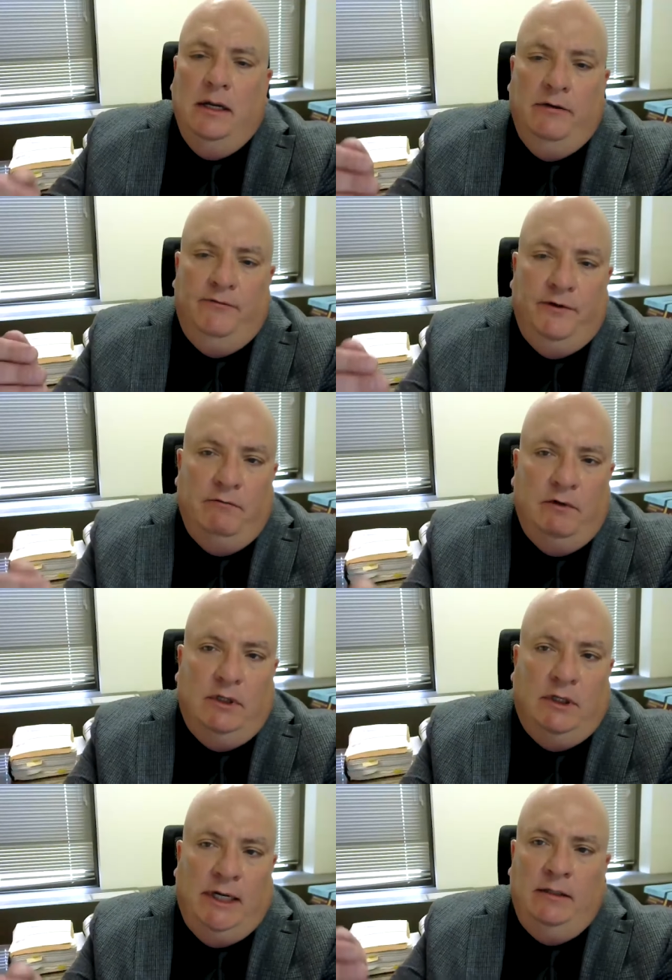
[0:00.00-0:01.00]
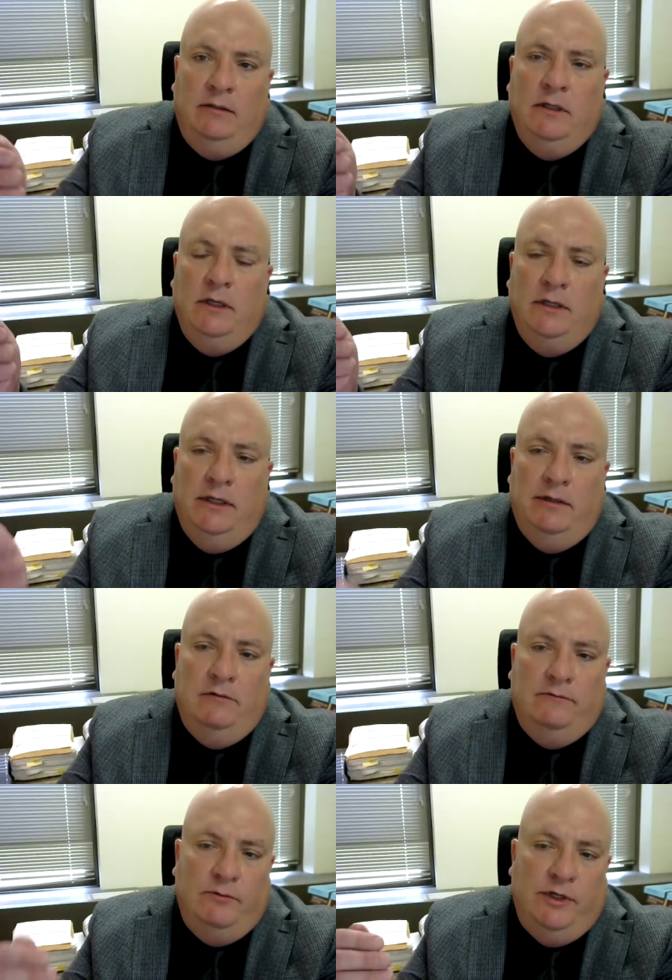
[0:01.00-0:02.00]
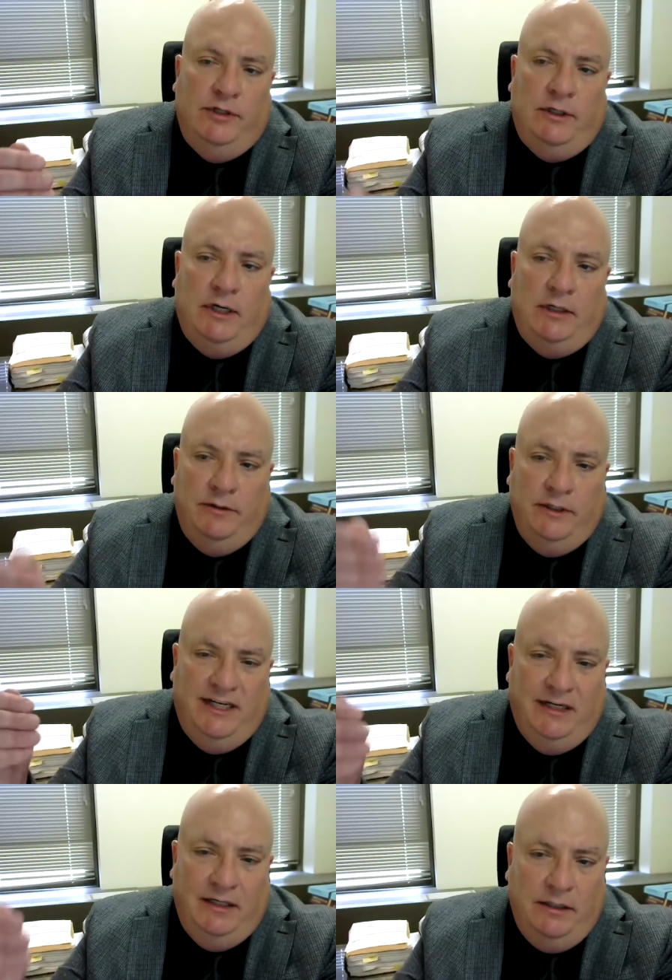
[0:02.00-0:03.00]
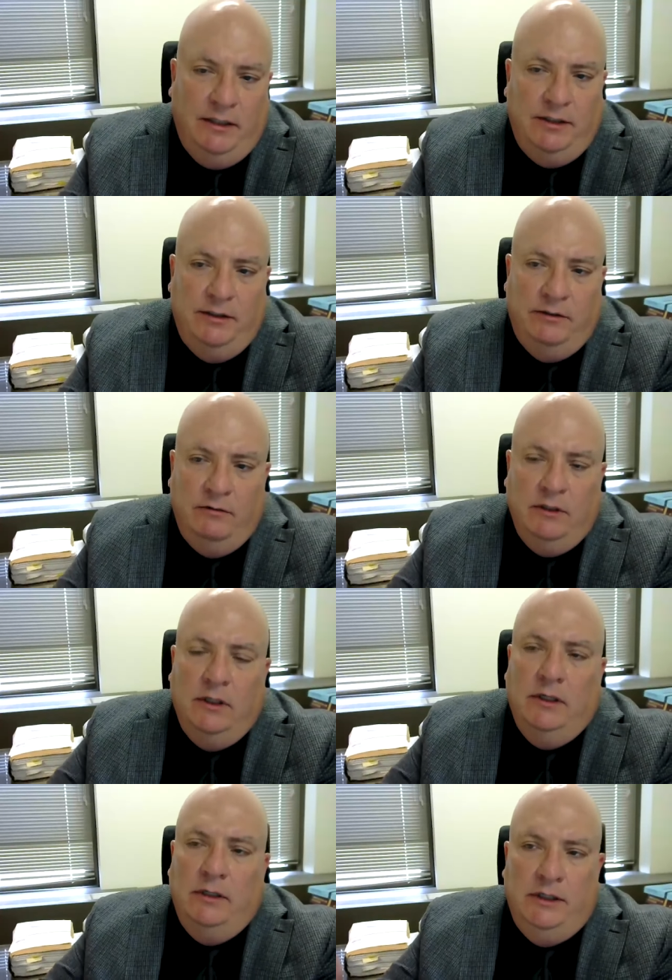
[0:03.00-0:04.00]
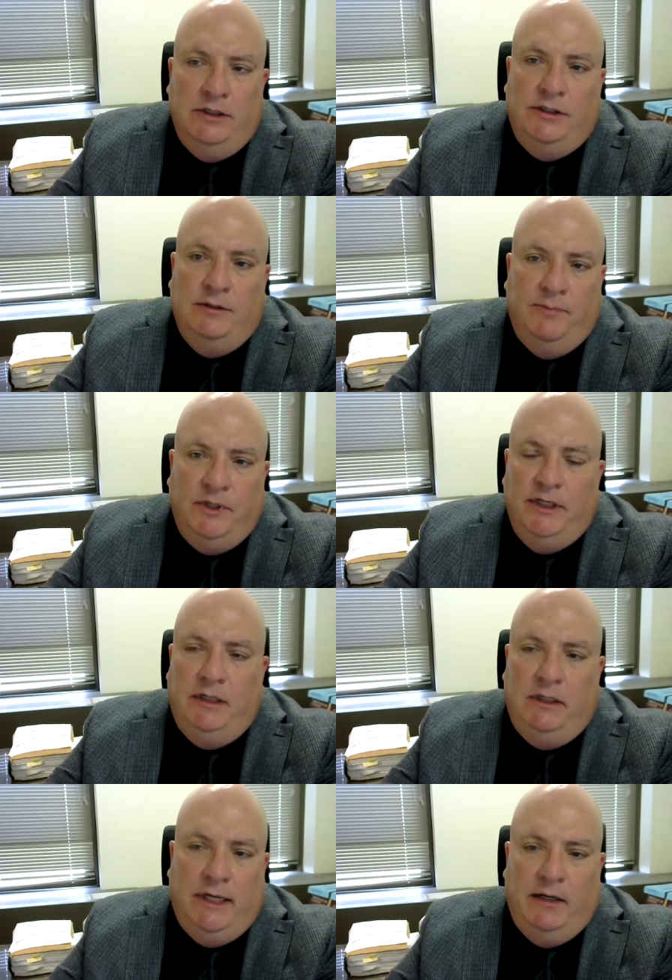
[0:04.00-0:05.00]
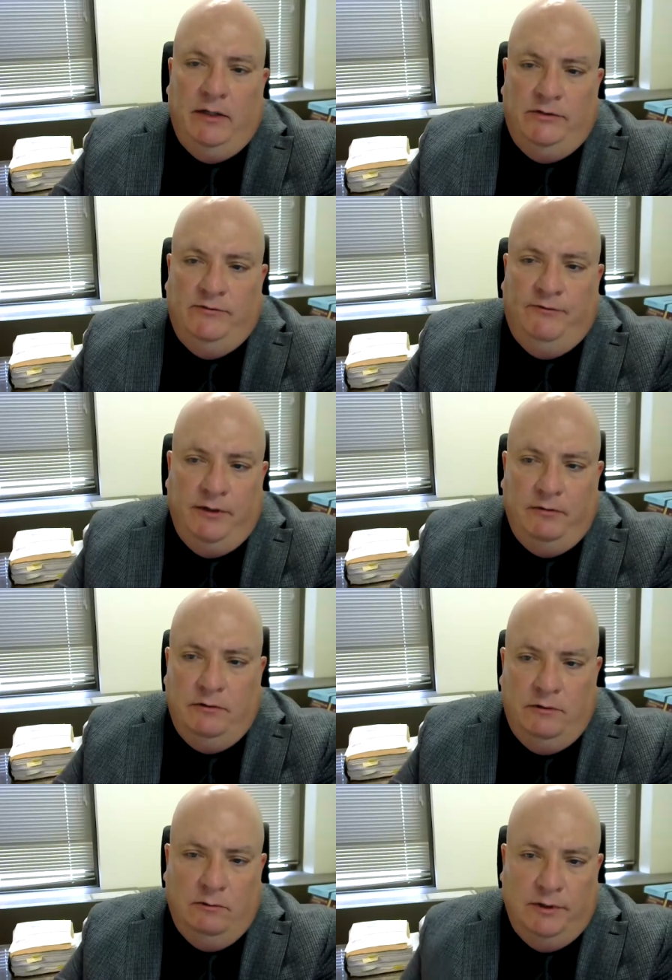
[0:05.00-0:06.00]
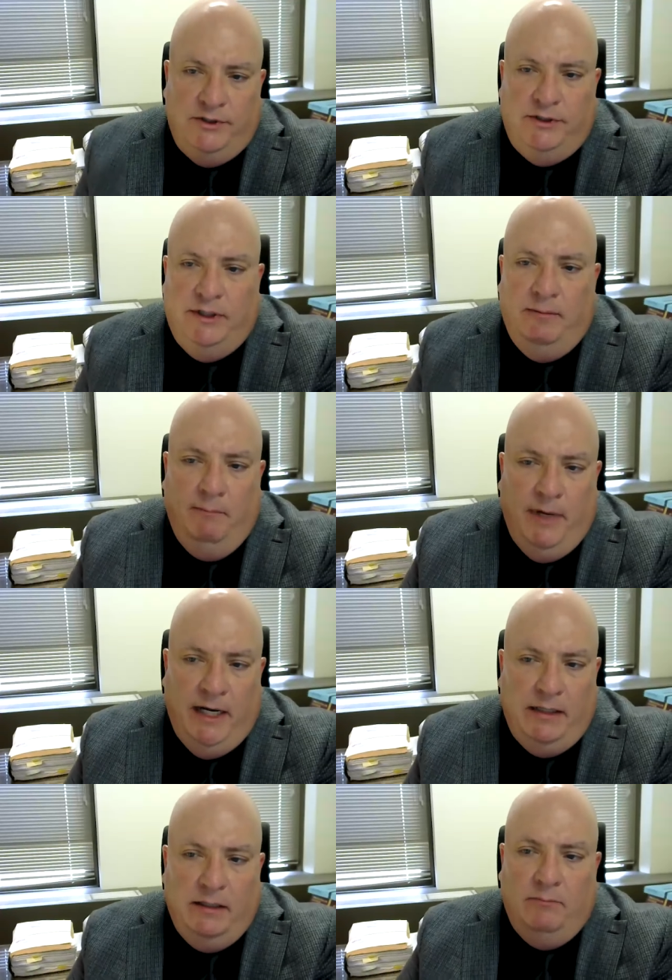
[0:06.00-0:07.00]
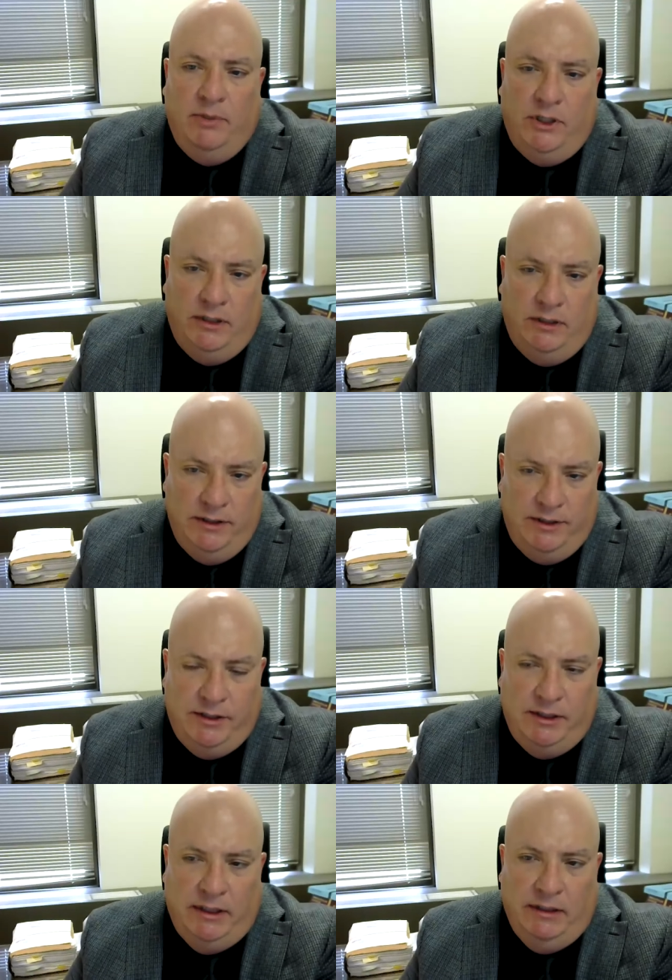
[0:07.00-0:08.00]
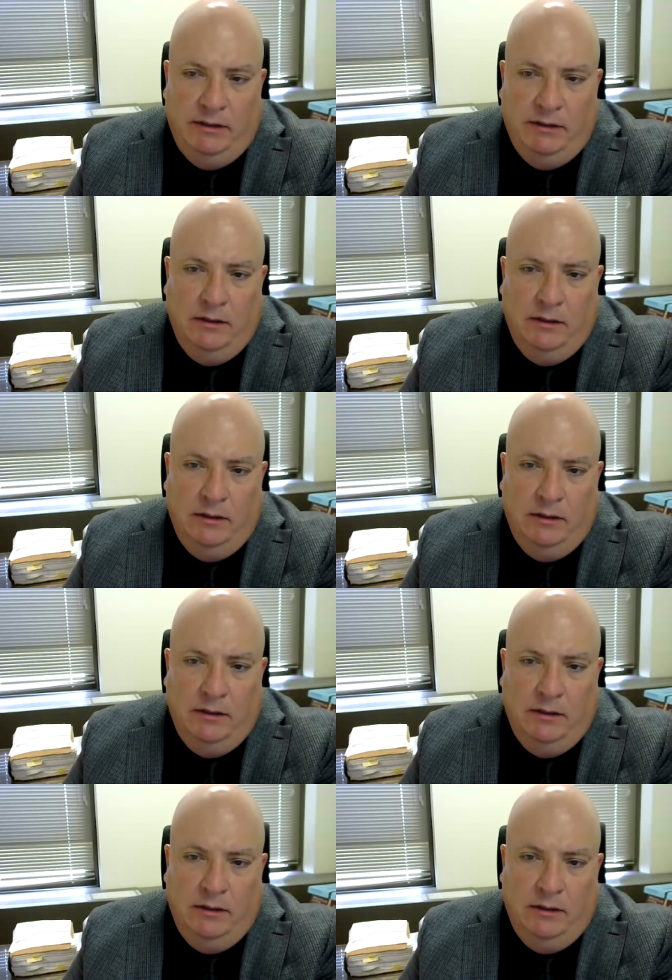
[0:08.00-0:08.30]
if you allow the overbreadth doctrine to continue, it simply allows federal courts to make policy,